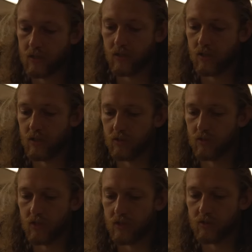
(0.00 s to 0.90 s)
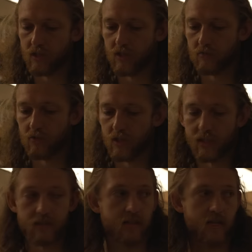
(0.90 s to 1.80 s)
you know, I don't know. There's nothing really I
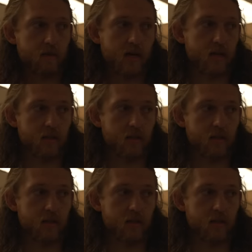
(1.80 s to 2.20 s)
can say about